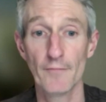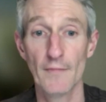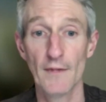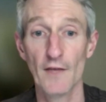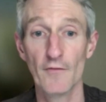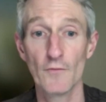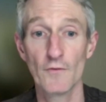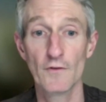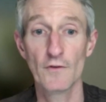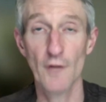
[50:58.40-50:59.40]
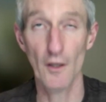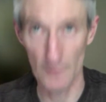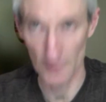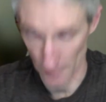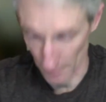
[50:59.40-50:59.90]
If you don't
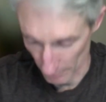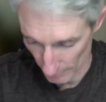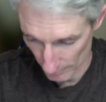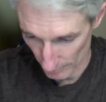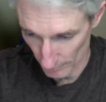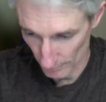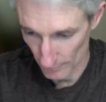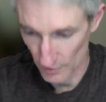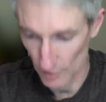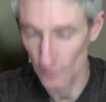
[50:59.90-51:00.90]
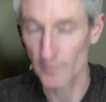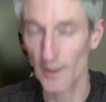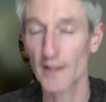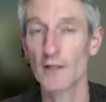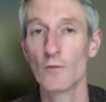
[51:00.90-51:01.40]
do dual
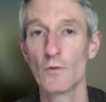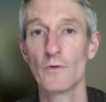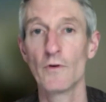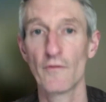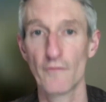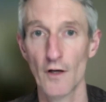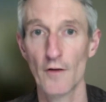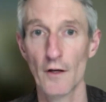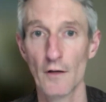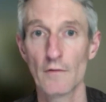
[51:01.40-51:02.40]
training, you will do a further